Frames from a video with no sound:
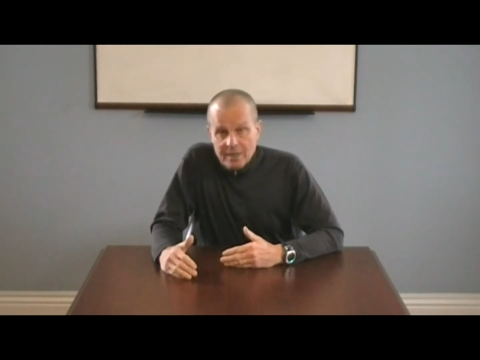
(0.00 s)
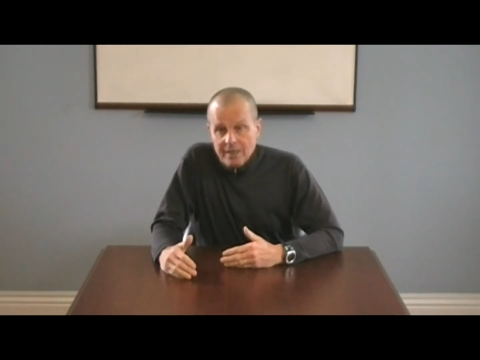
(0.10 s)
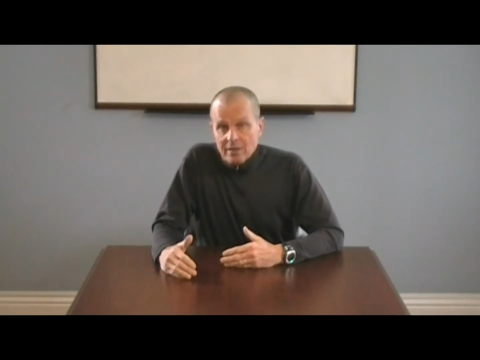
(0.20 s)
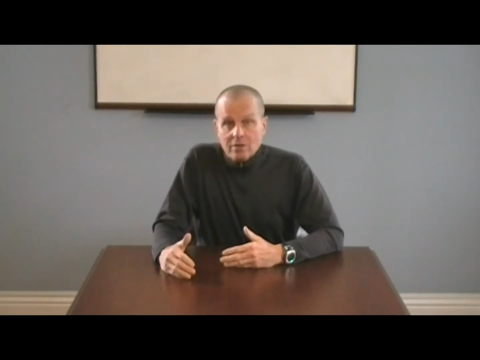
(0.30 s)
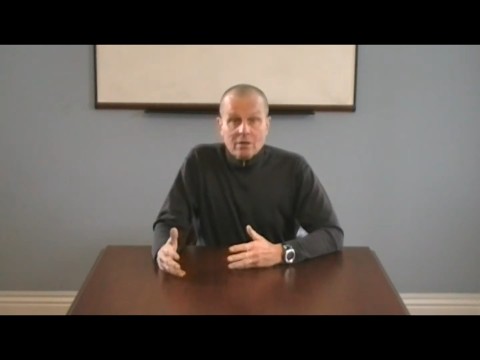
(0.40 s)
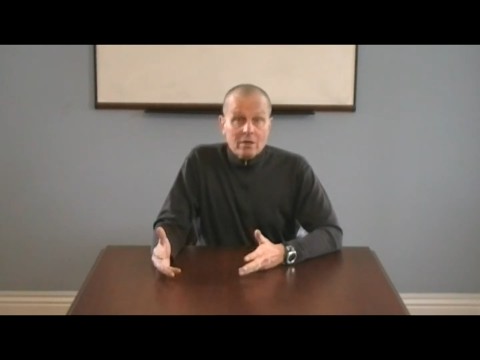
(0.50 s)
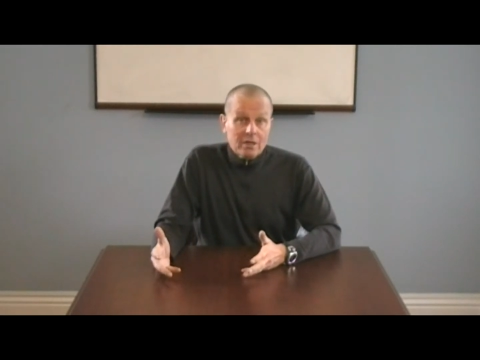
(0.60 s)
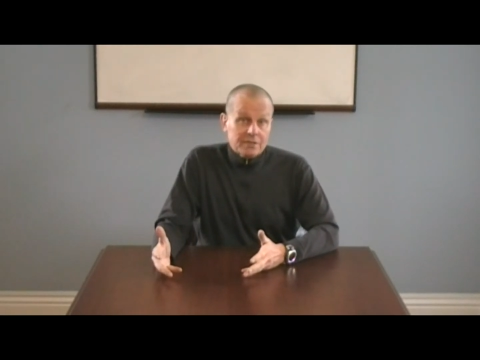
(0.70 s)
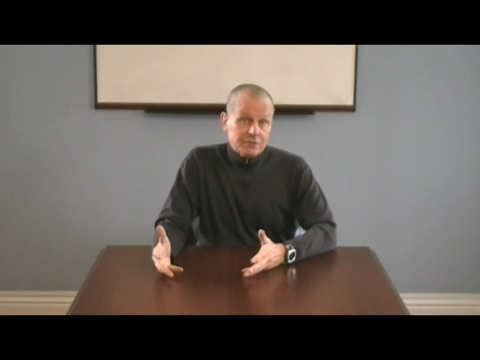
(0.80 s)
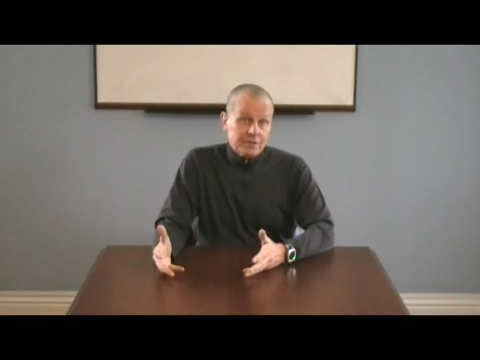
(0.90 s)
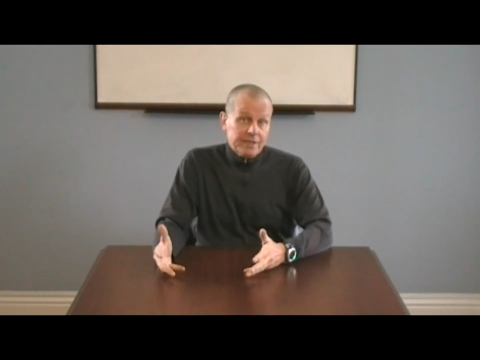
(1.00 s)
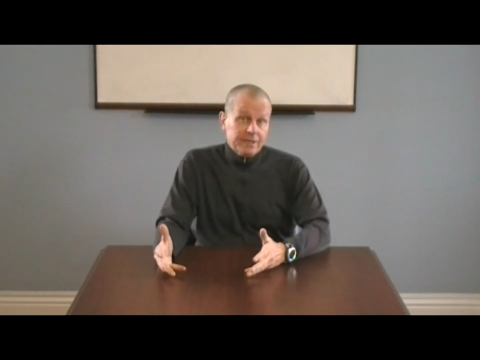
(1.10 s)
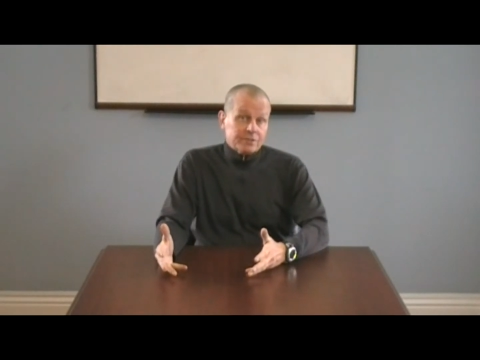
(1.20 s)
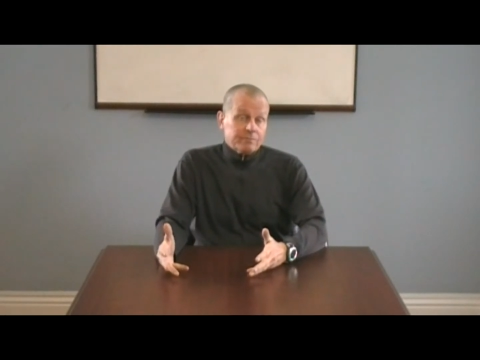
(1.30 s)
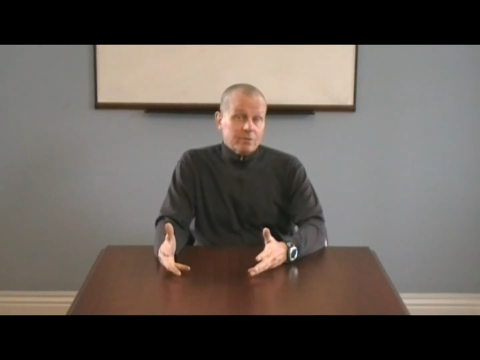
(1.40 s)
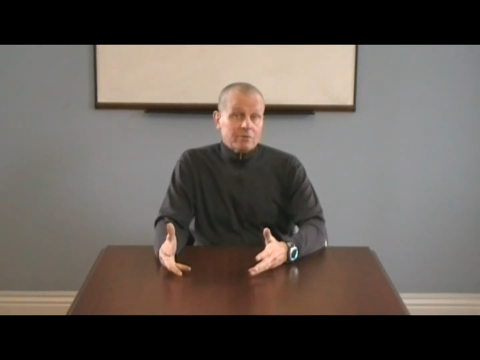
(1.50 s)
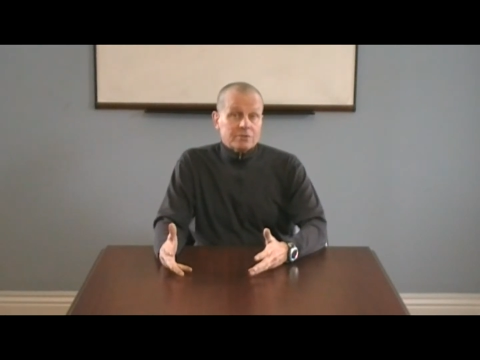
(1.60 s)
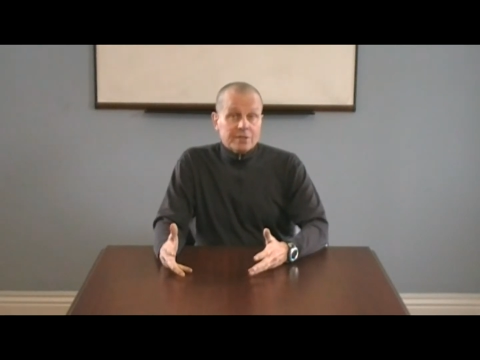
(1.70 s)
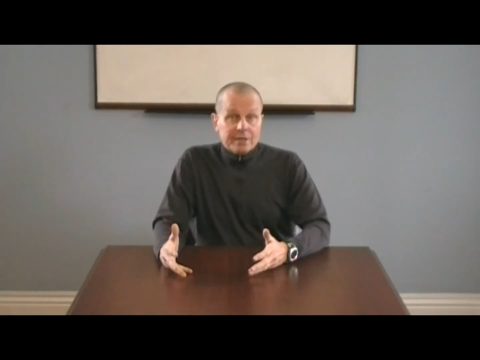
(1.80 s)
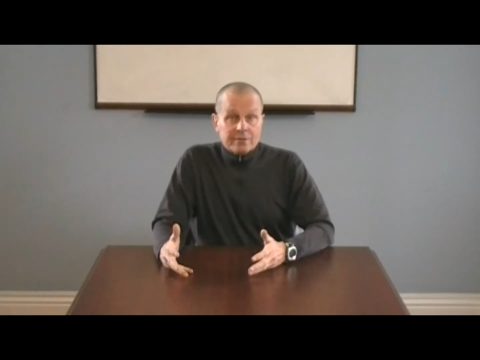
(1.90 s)
and a car, let's say, hits a
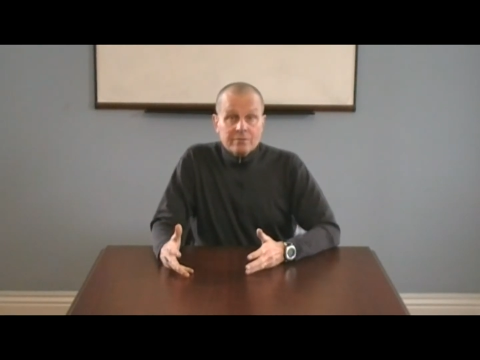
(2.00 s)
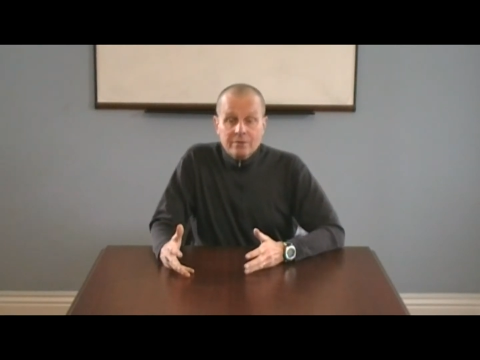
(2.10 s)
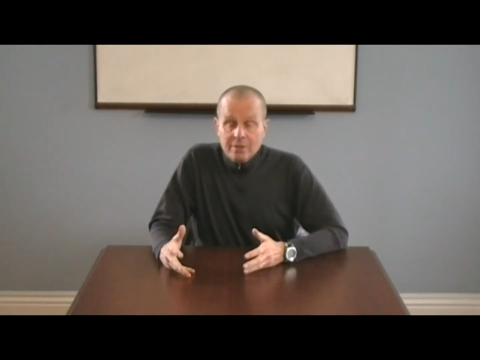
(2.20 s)
motorcycle,